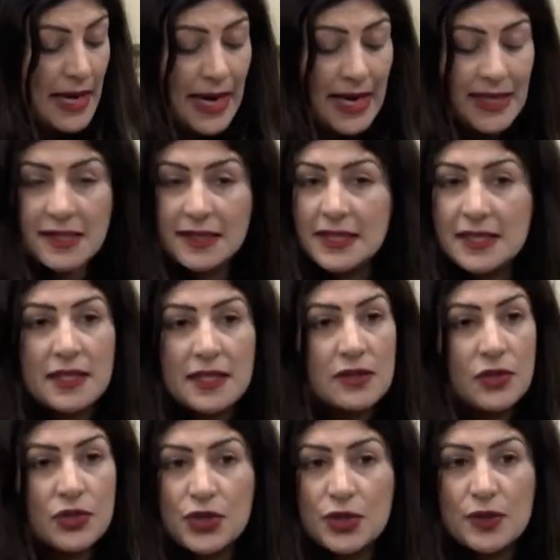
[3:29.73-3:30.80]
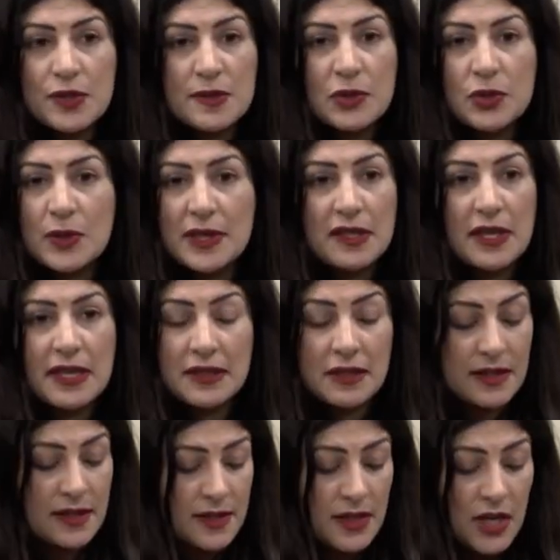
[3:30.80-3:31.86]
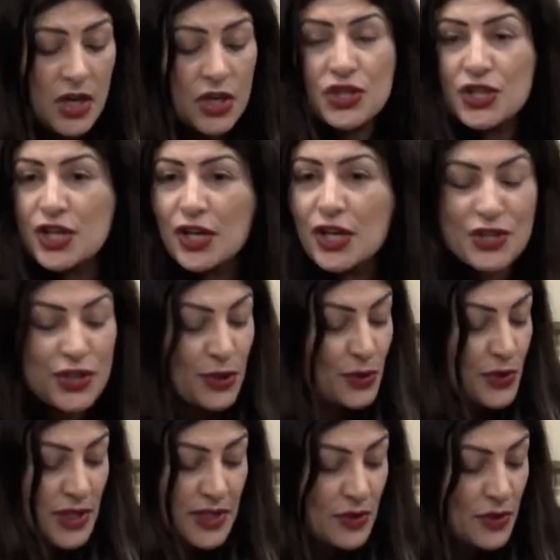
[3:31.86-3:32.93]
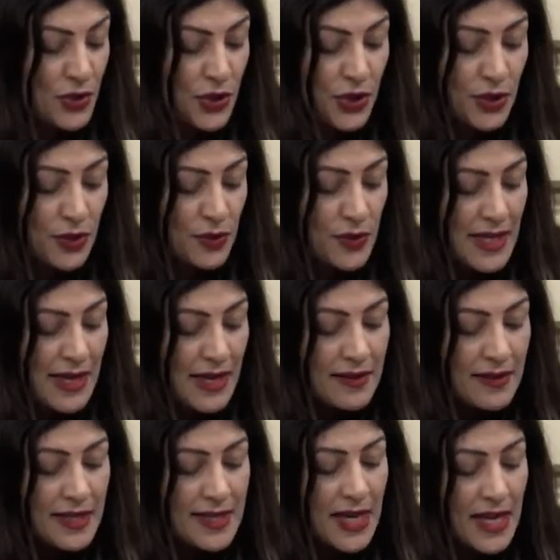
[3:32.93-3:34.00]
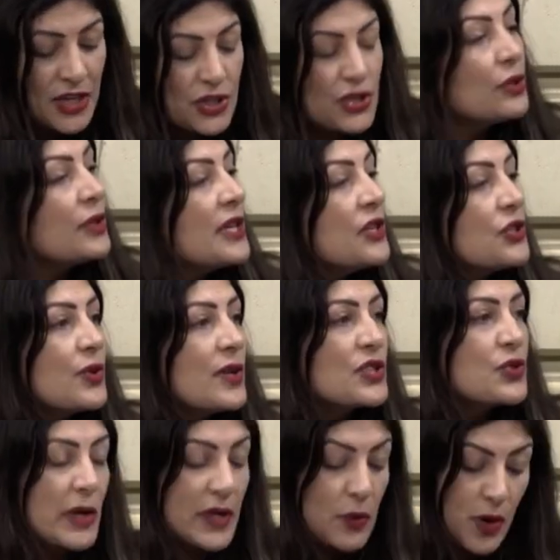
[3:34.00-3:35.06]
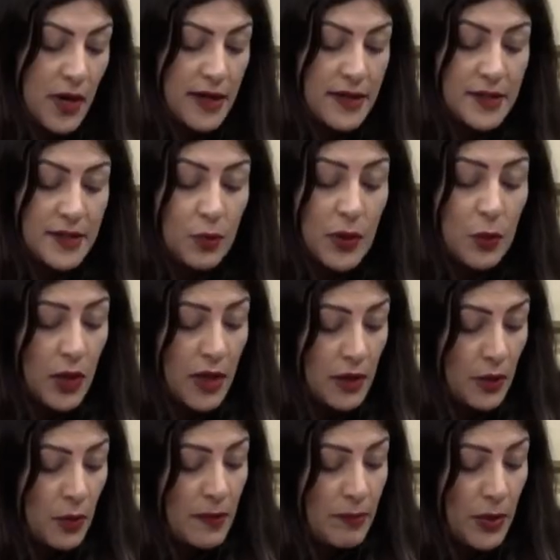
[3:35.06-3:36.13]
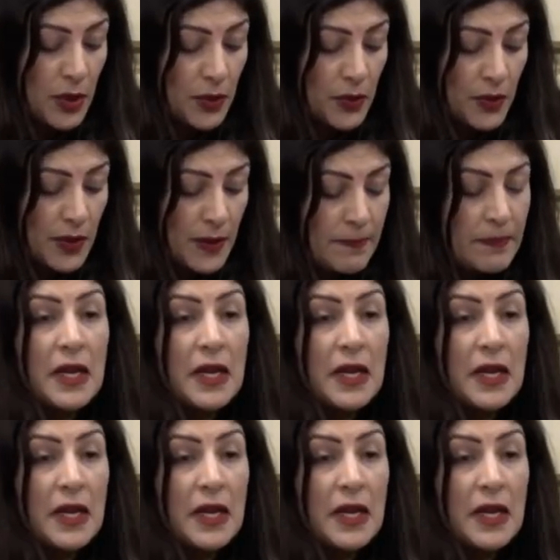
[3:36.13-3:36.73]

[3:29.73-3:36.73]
Attlee did not choose between allies. Churchill did not choose. The national interest requires that we work with both.